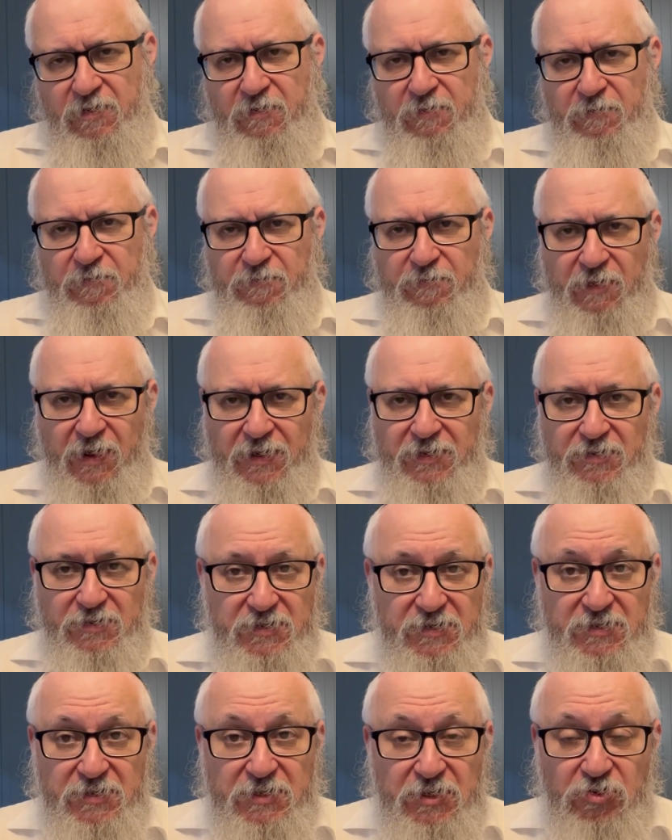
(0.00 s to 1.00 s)
find the
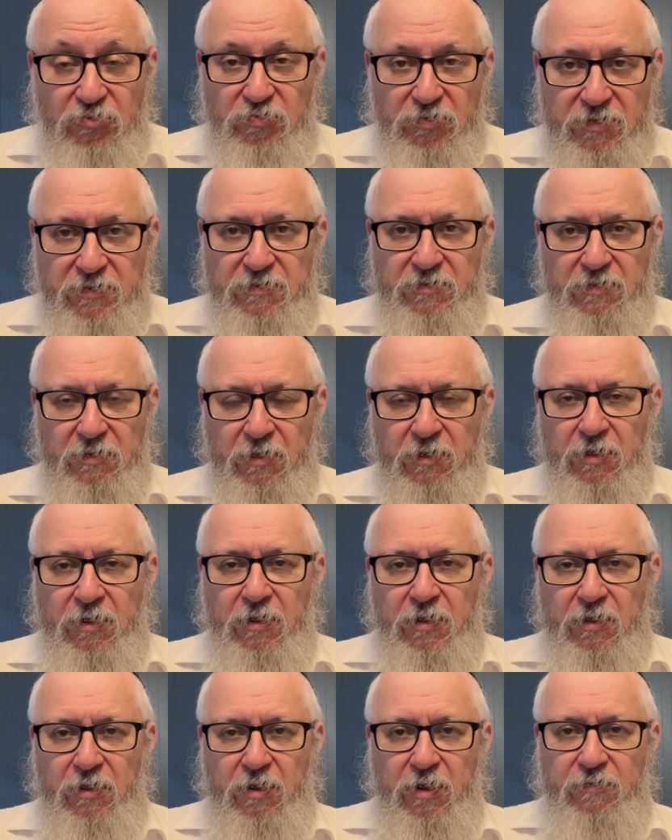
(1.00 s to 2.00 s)
secret
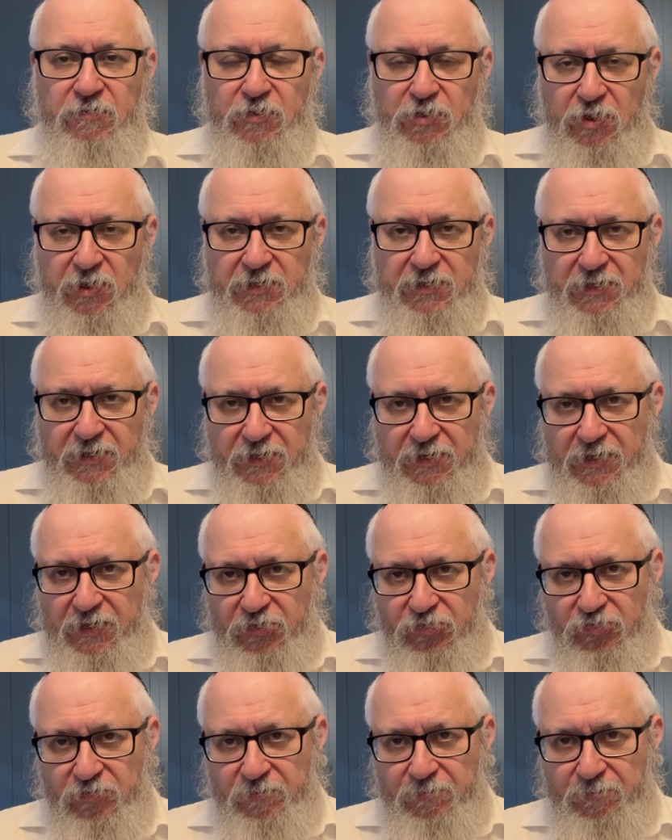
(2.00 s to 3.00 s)
of a godly
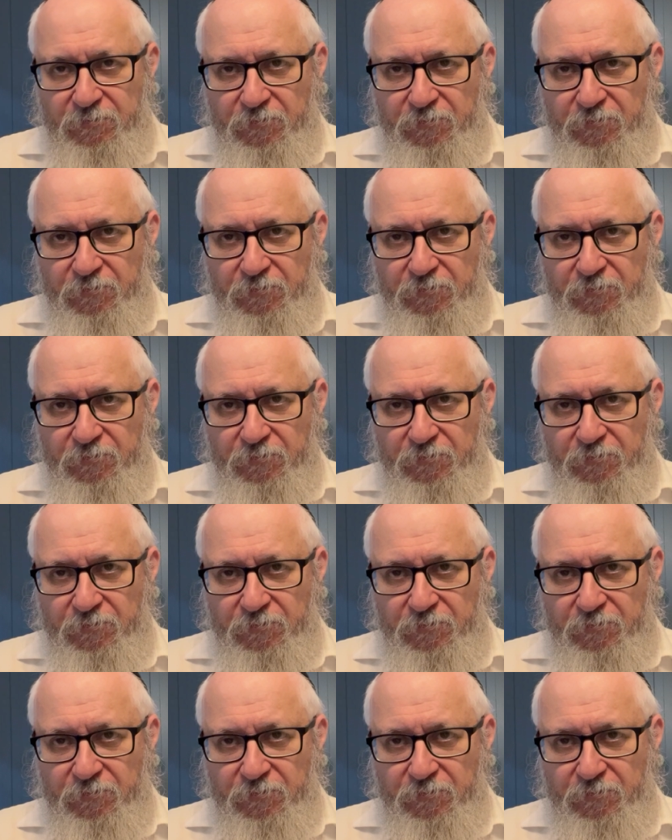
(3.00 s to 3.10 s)
connection,